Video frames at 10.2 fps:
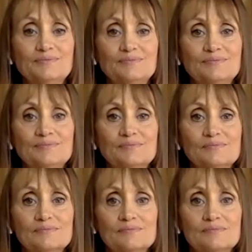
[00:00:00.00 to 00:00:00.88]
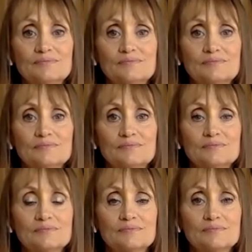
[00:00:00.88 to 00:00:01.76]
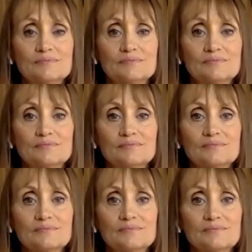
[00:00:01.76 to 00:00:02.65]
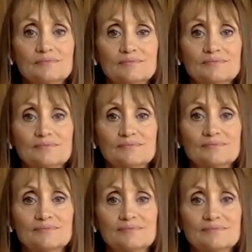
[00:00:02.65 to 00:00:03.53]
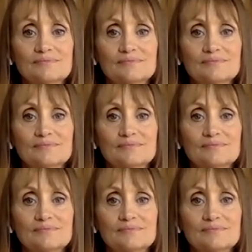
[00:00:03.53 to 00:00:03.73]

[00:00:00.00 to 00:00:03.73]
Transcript: Nobody speaks.